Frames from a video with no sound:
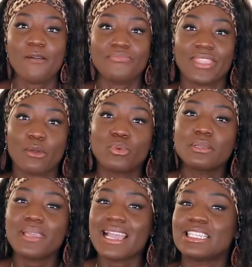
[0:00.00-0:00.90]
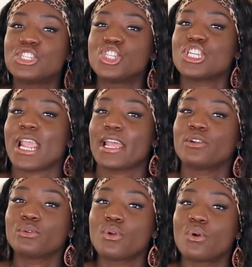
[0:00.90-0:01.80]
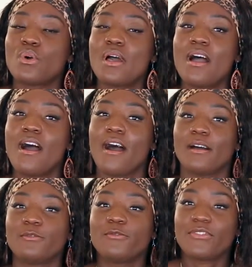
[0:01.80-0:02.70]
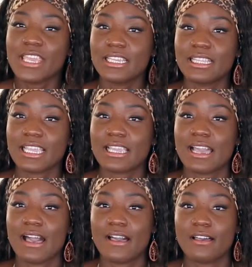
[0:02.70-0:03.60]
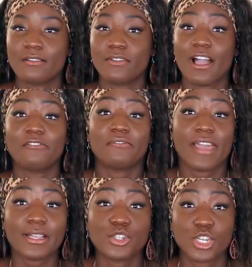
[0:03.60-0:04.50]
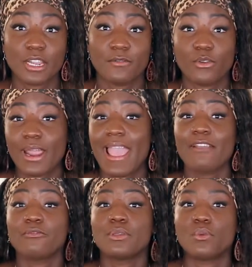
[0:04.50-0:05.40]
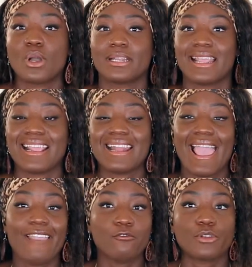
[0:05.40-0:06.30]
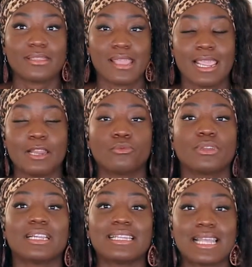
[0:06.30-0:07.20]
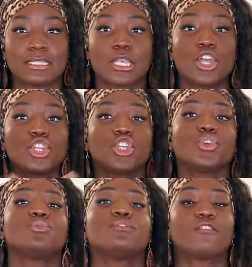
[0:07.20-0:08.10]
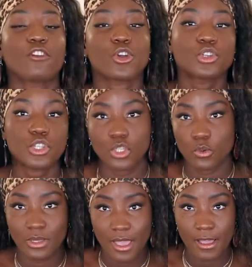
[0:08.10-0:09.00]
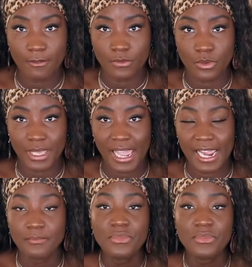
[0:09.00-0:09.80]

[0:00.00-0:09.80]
there will be a general feeling of affection for everyone and everything, and really that's universal love. Okay,